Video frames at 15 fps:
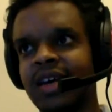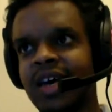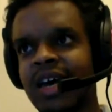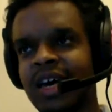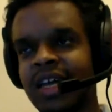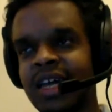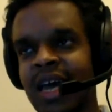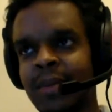
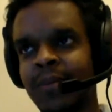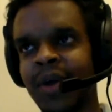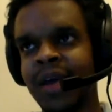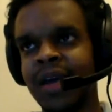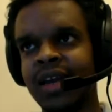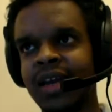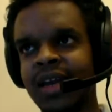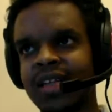
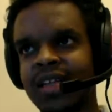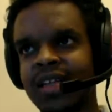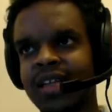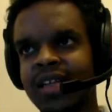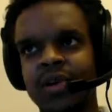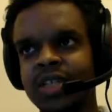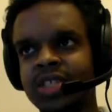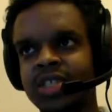campaigners like
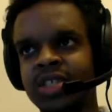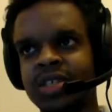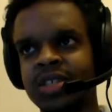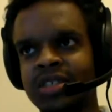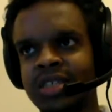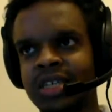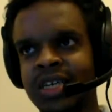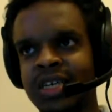Boris
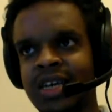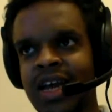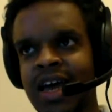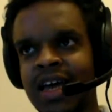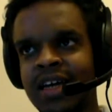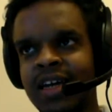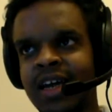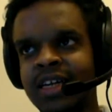Johnson and
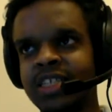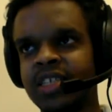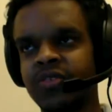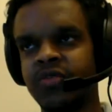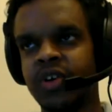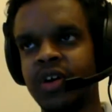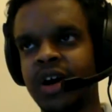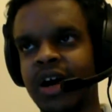Nigel
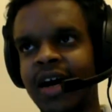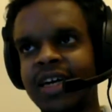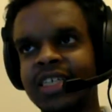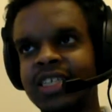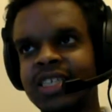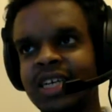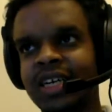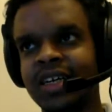Farage,
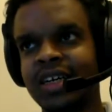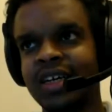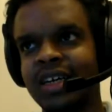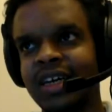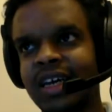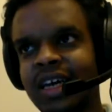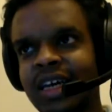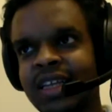
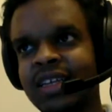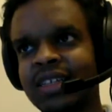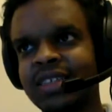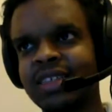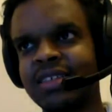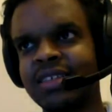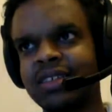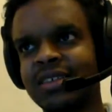it doesn't
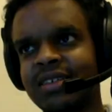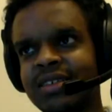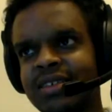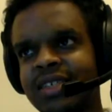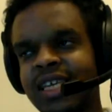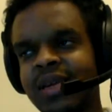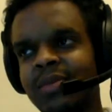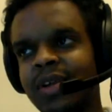
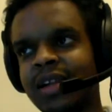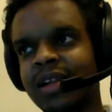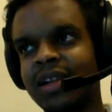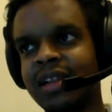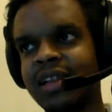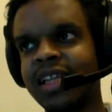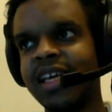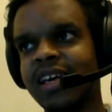seem
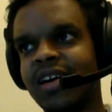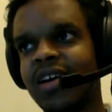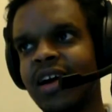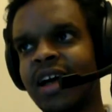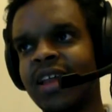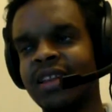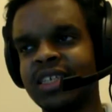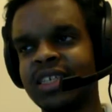clear at
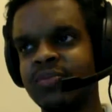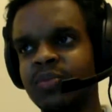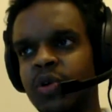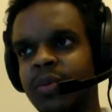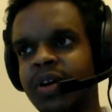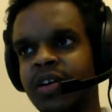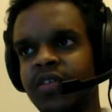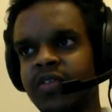this moment
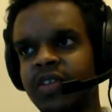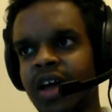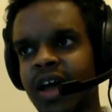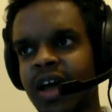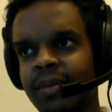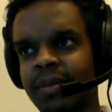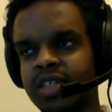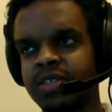of time
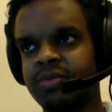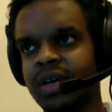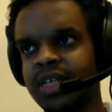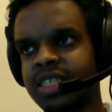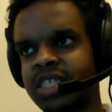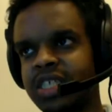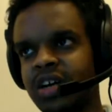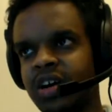there's much
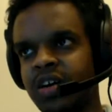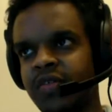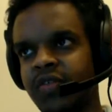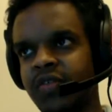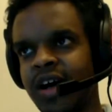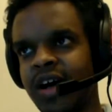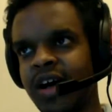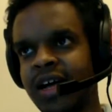of
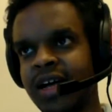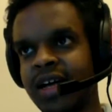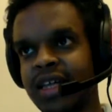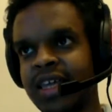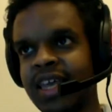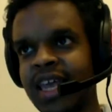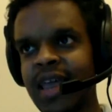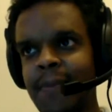a
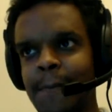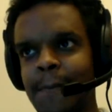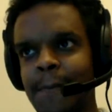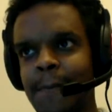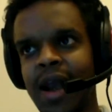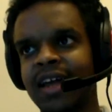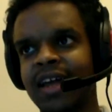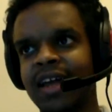game
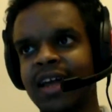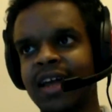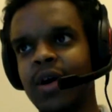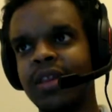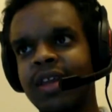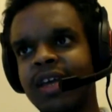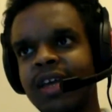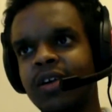plan what they're
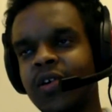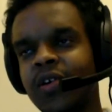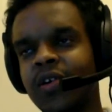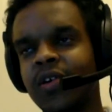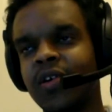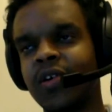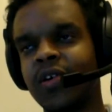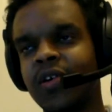going to
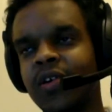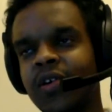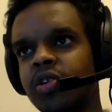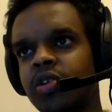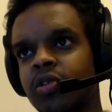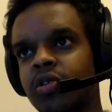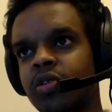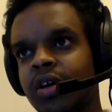do
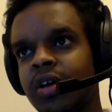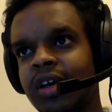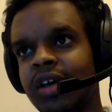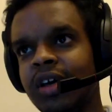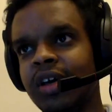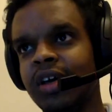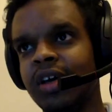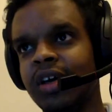
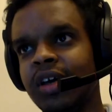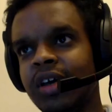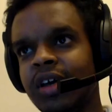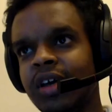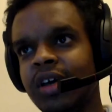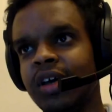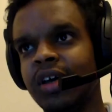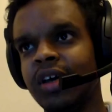about
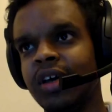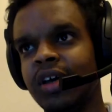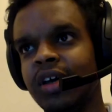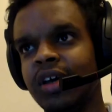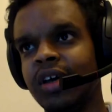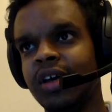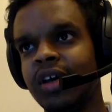the